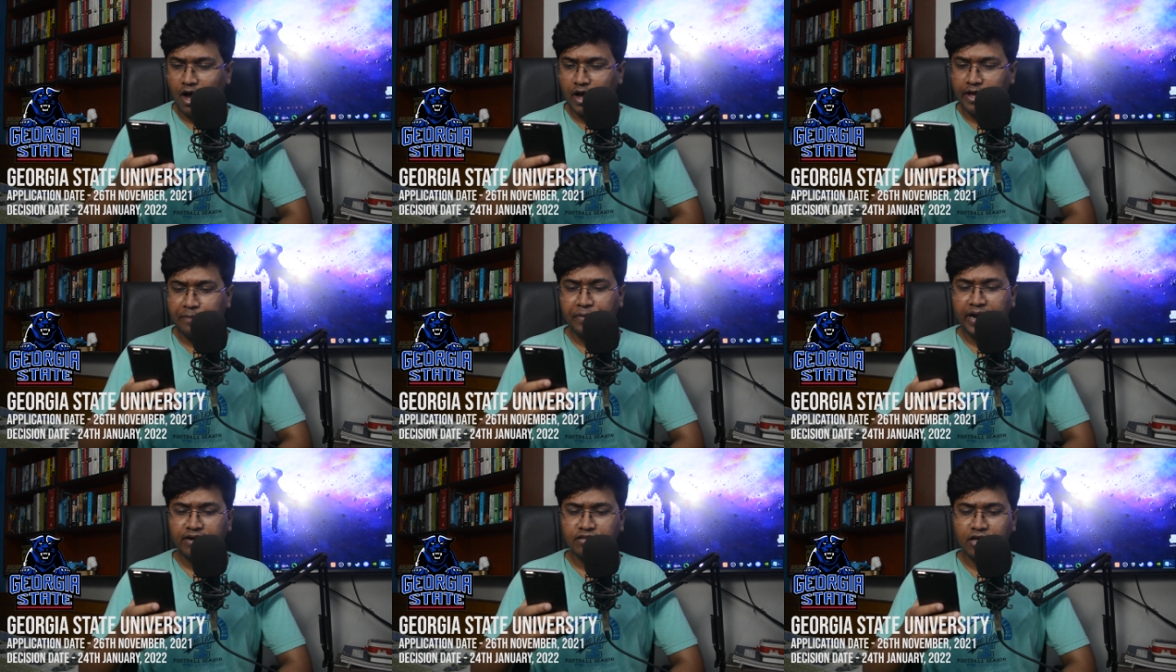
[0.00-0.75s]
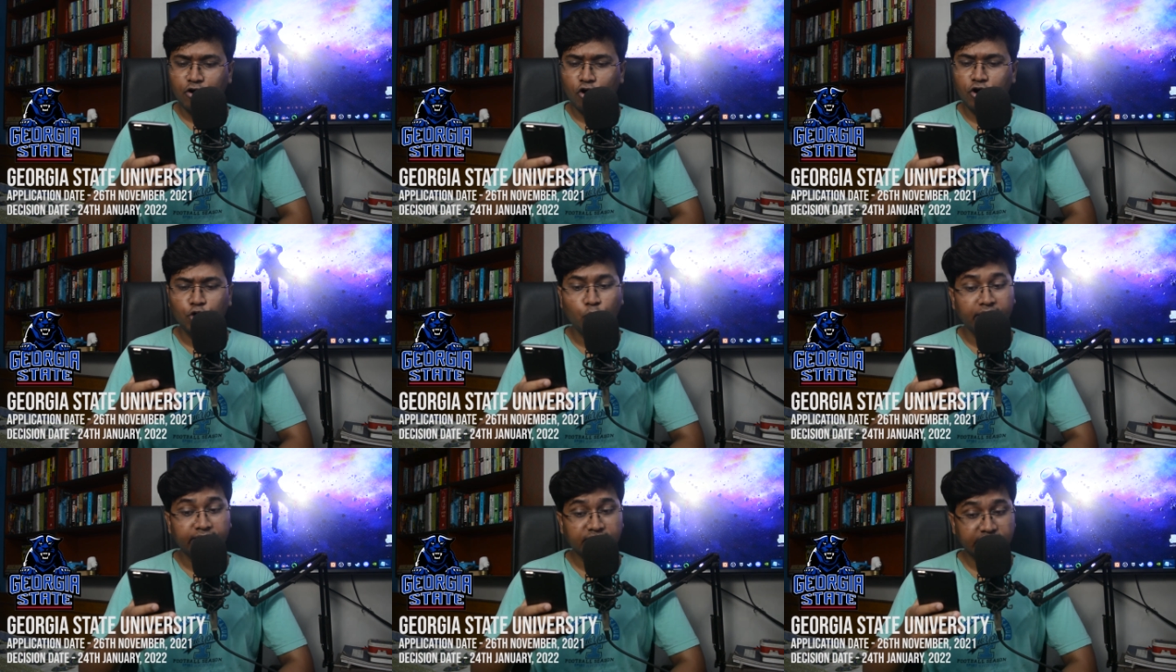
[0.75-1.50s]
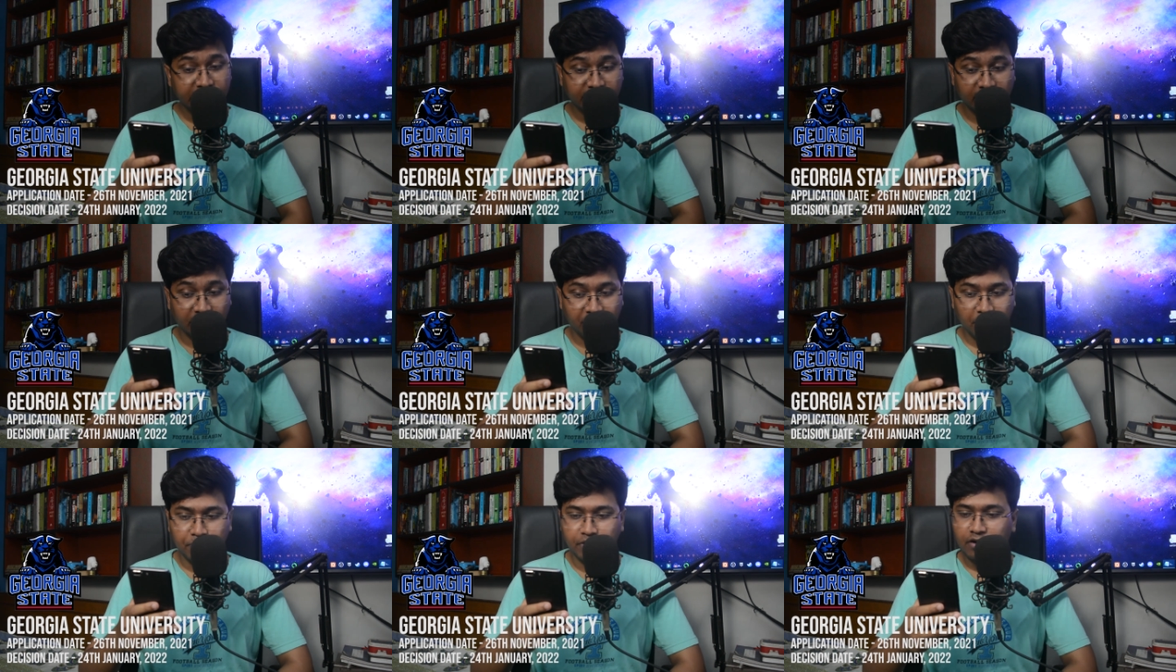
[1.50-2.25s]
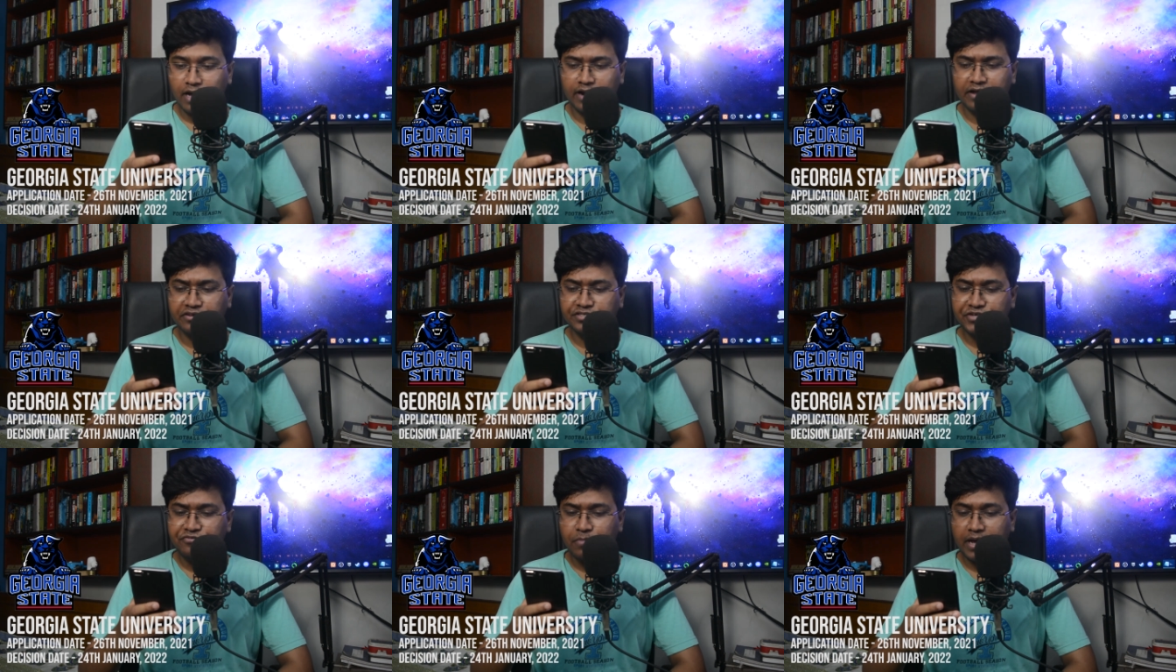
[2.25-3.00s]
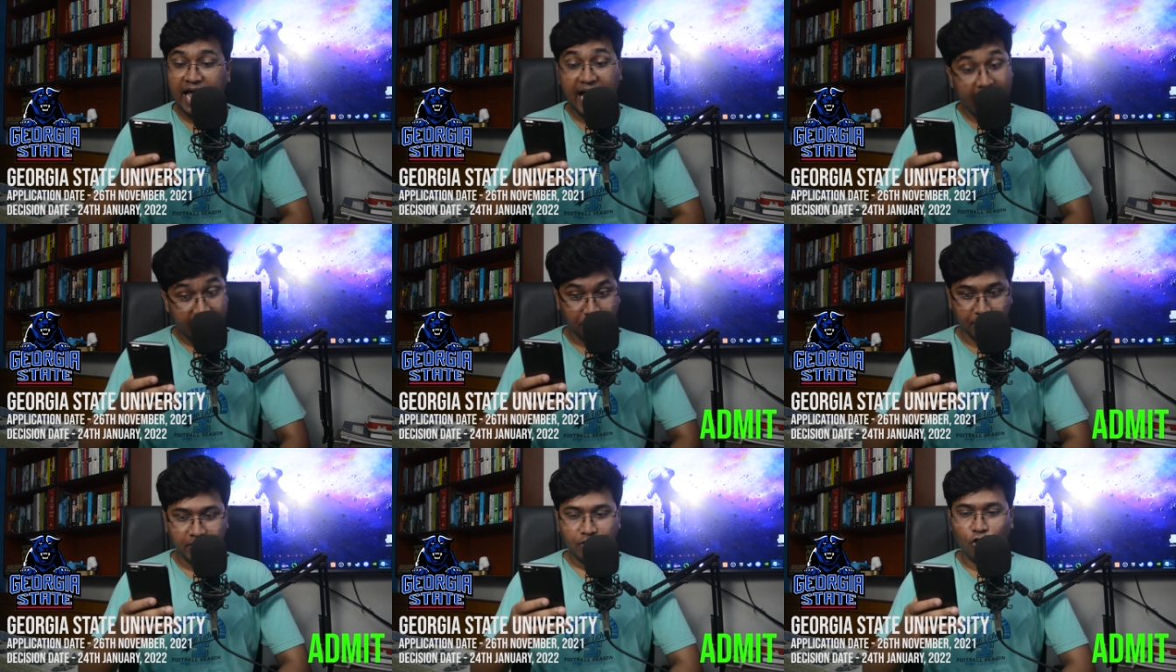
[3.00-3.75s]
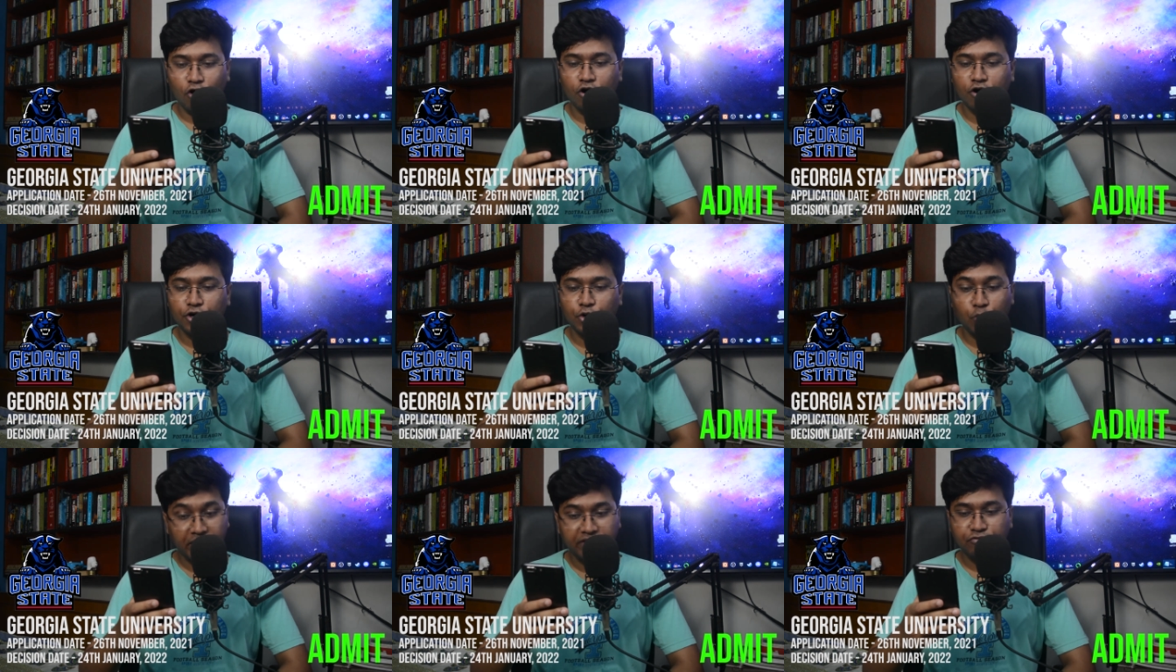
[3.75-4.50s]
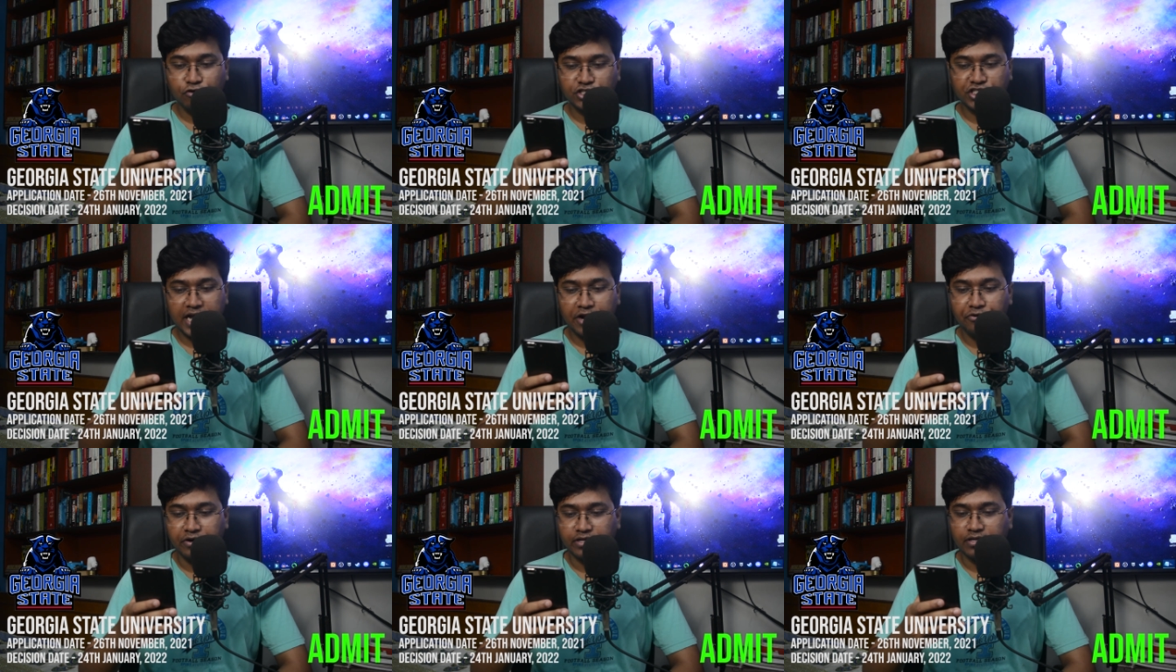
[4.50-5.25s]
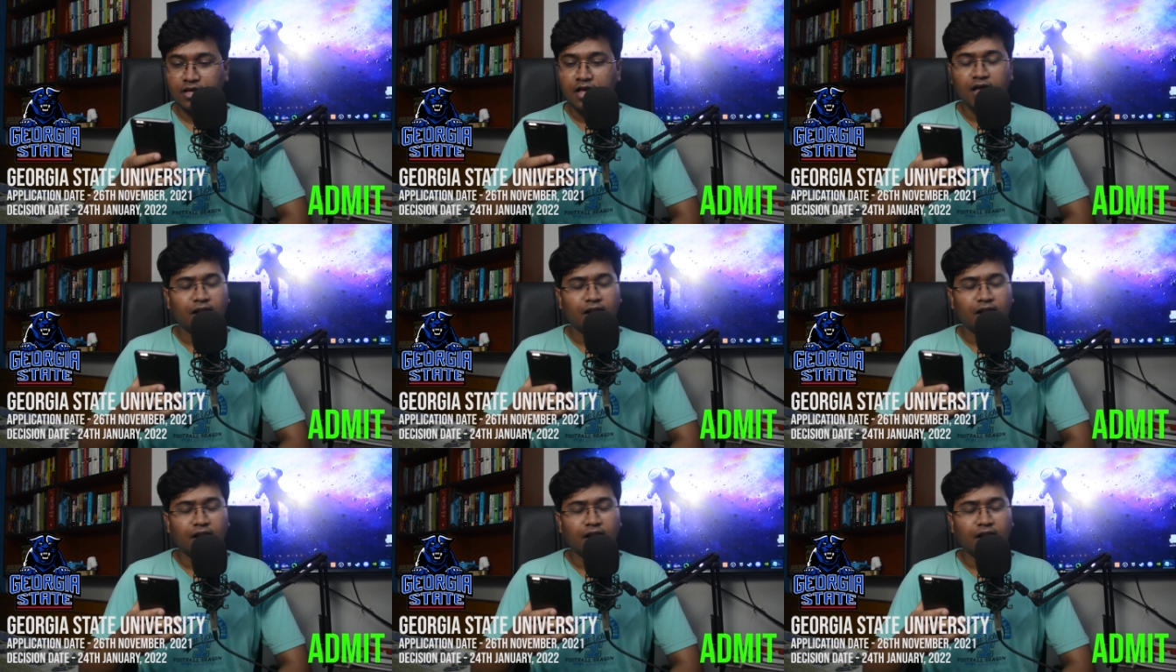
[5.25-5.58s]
I applied there on 26th November and I received my admit on 24th January.